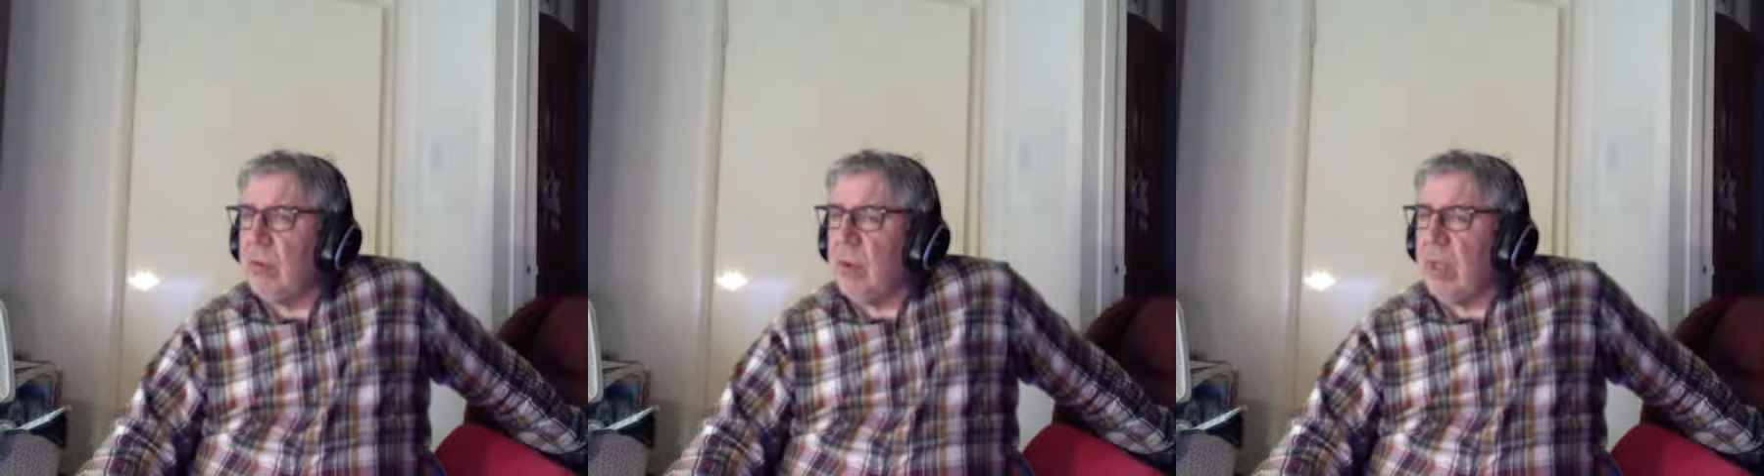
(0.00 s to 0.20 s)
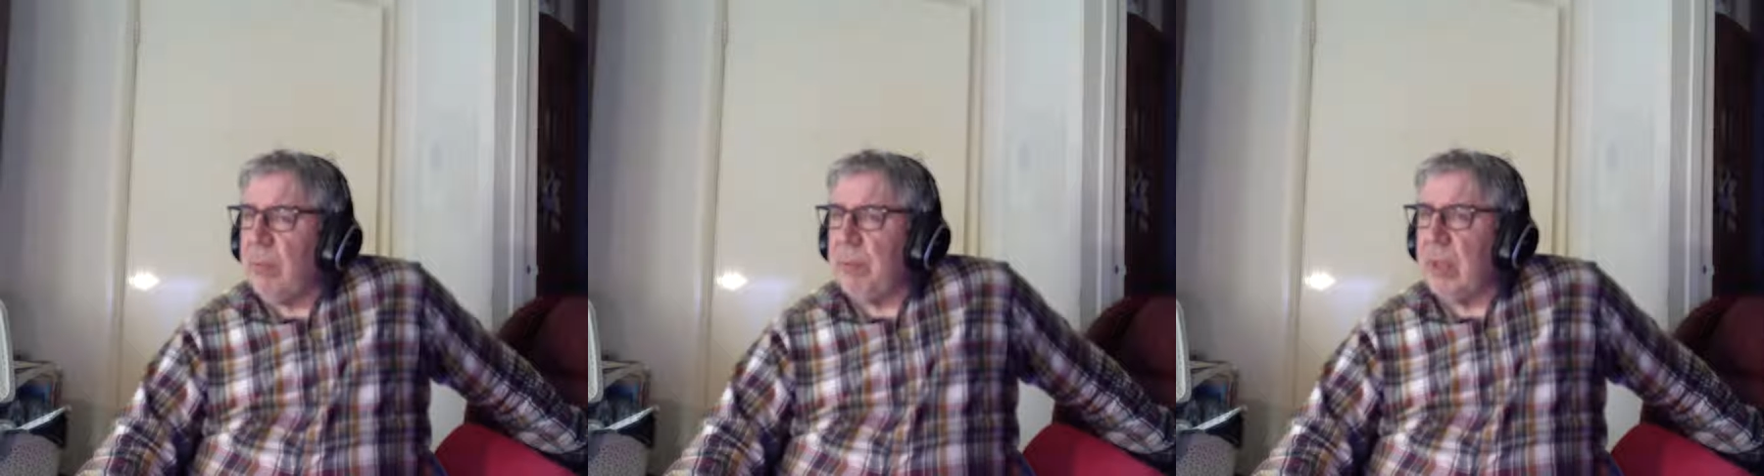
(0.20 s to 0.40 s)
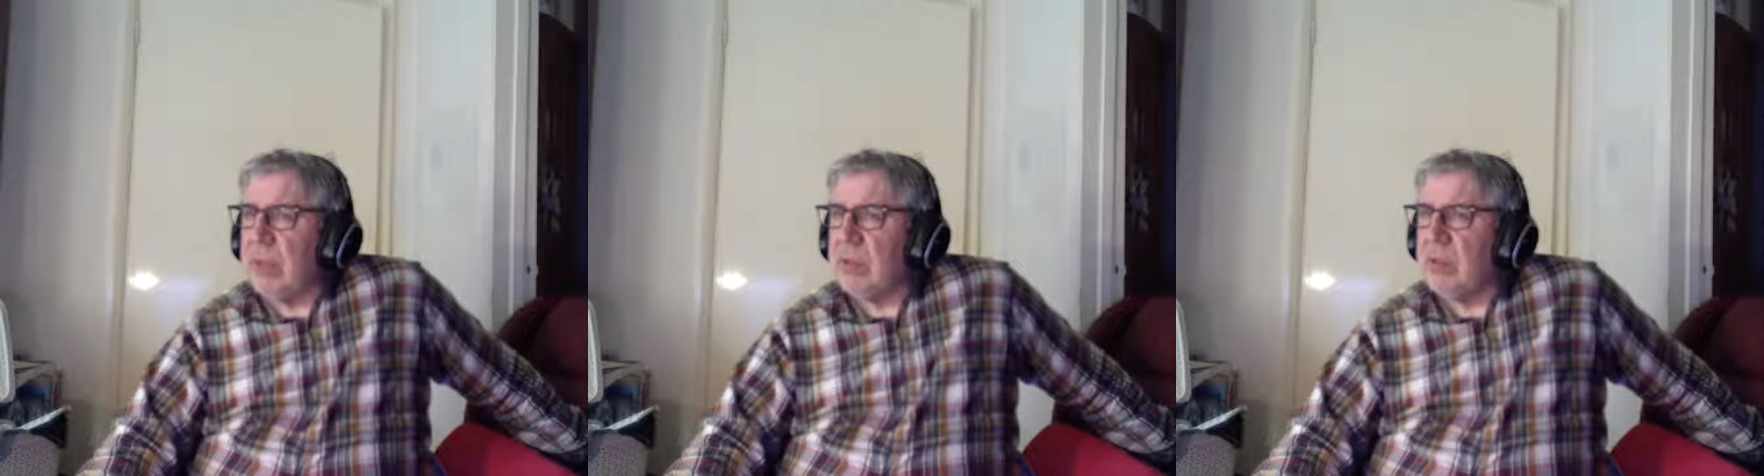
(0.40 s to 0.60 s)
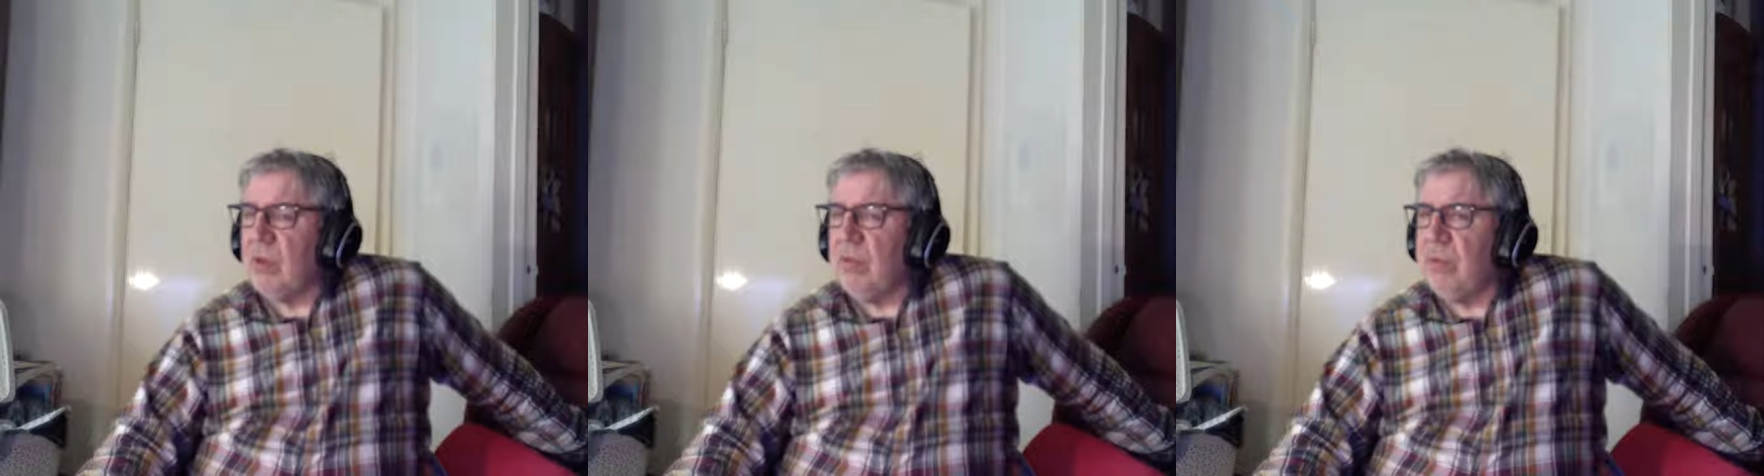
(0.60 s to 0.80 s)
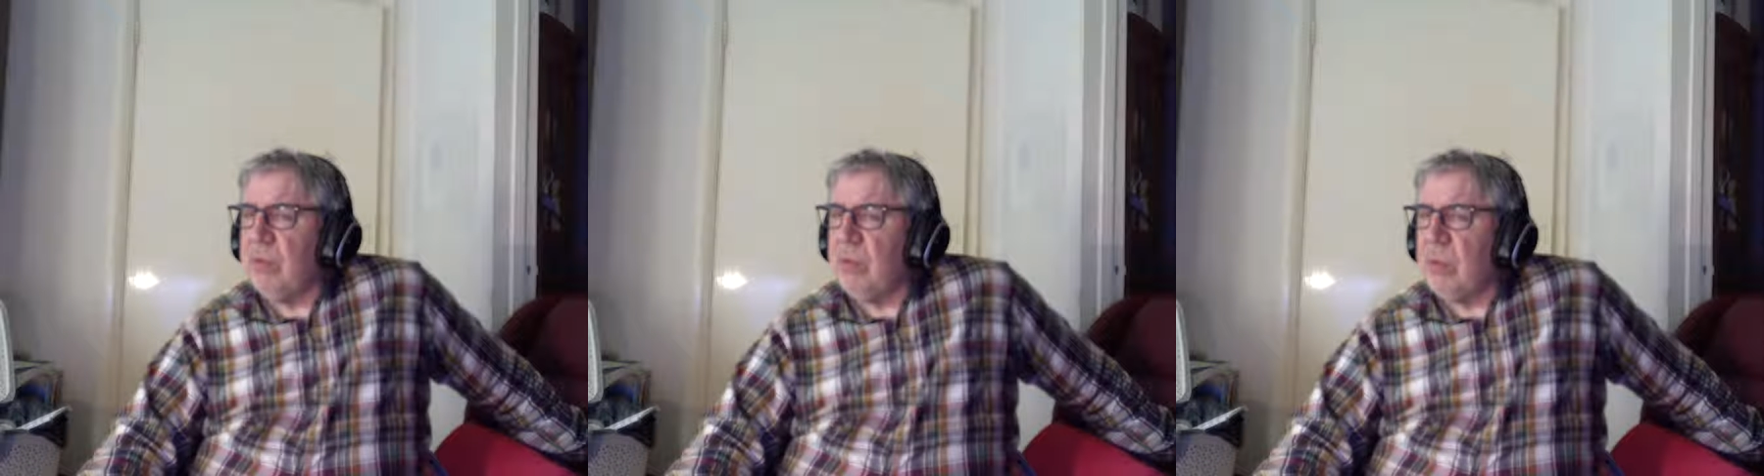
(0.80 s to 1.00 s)
quite a bit of
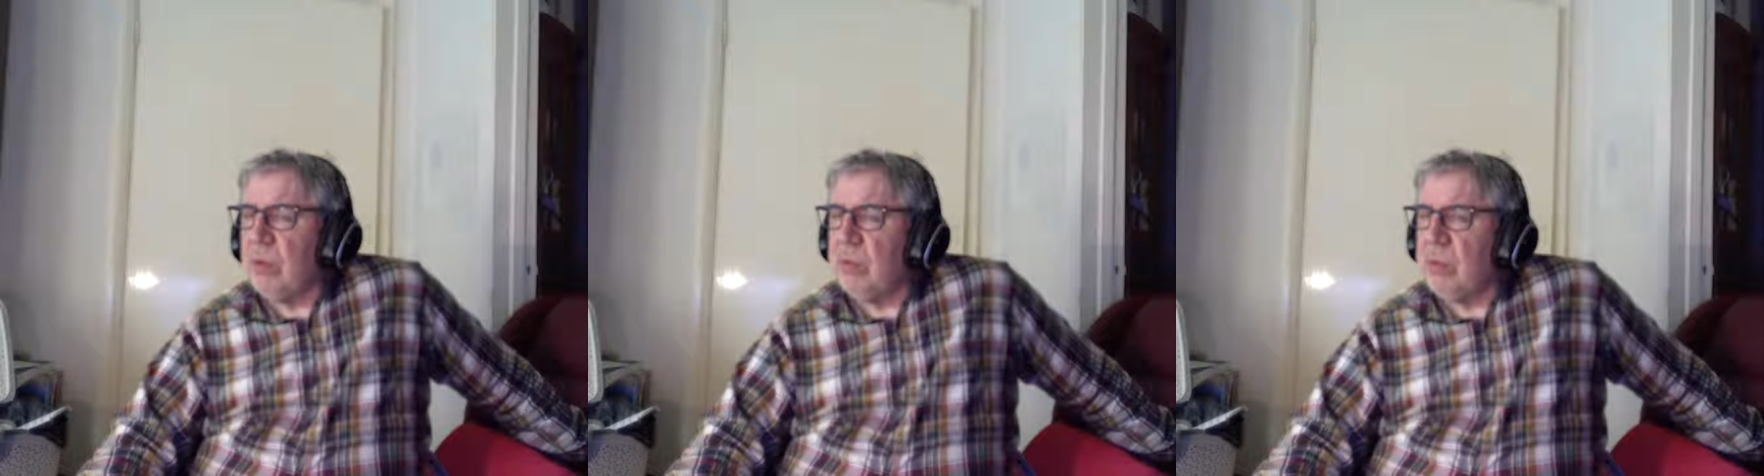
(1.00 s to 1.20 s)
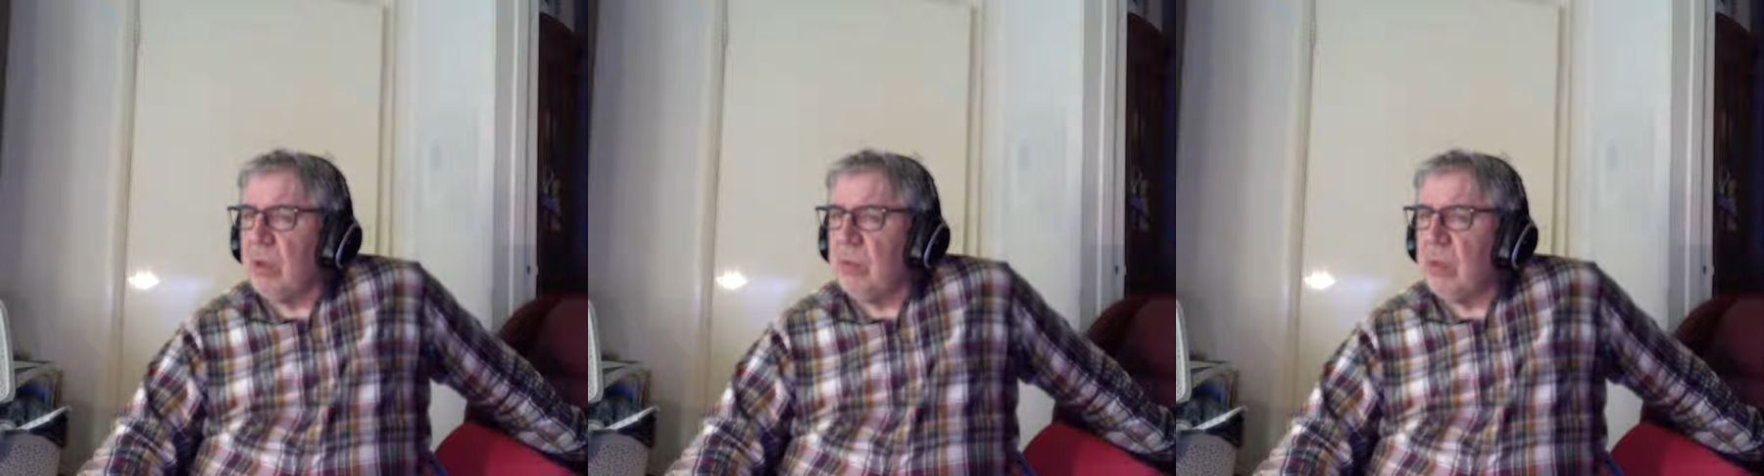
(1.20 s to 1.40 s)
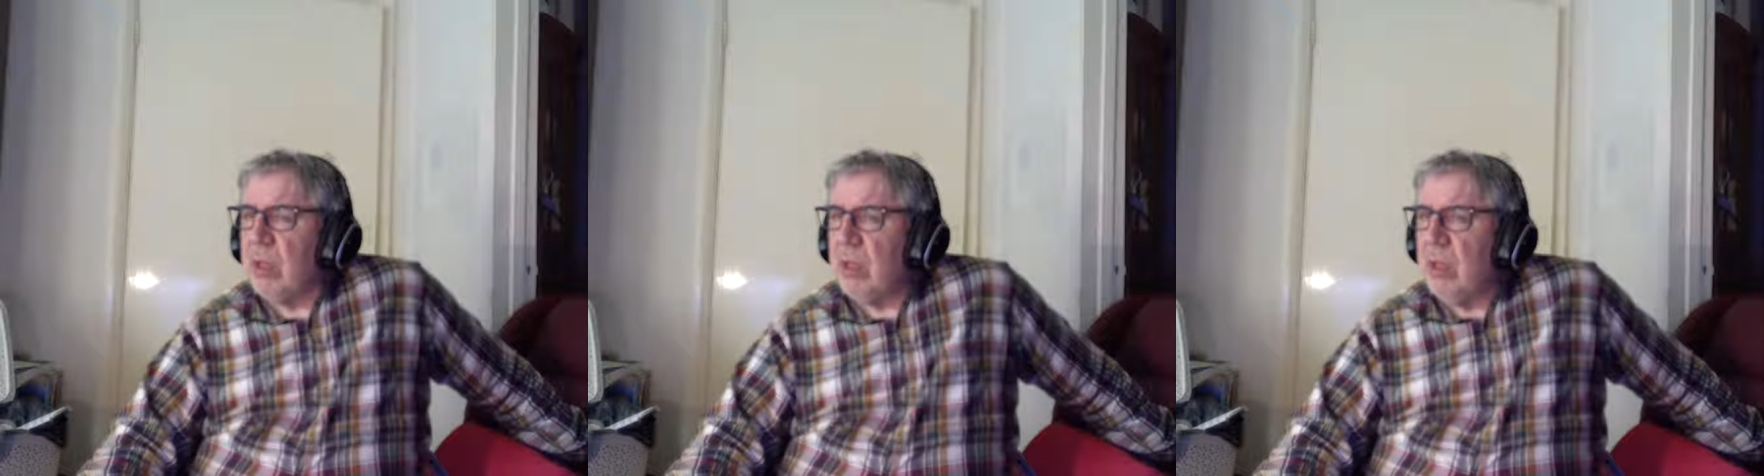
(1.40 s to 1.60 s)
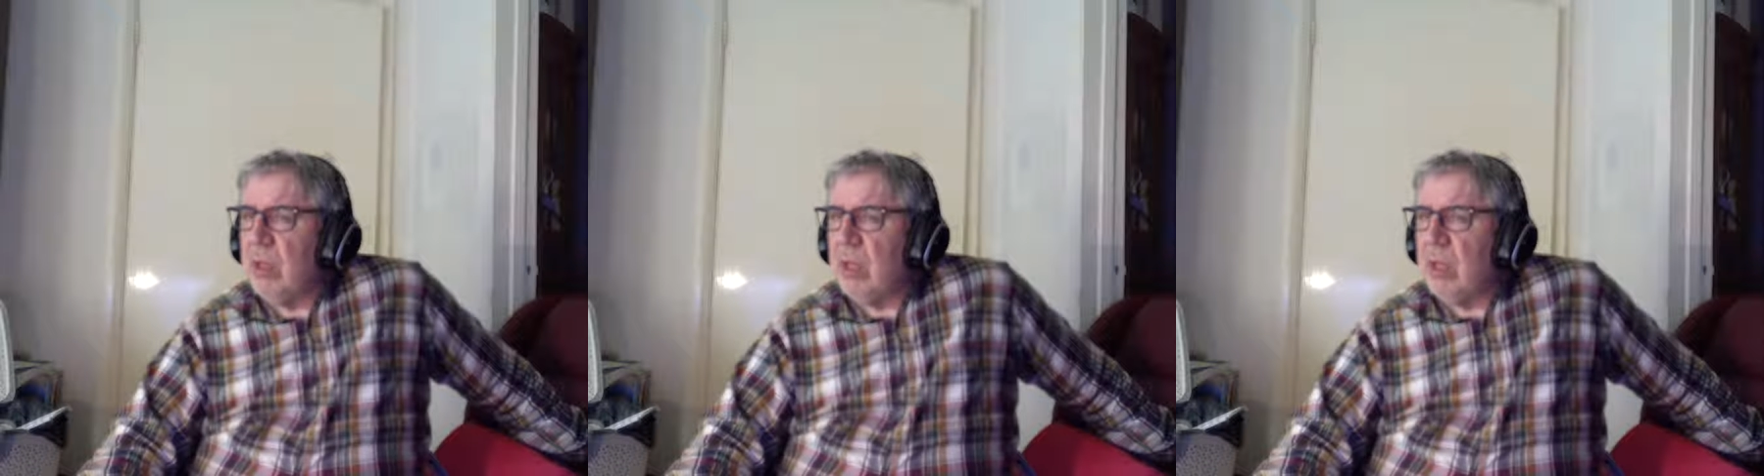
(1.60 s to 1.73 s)
stuff when I was talking.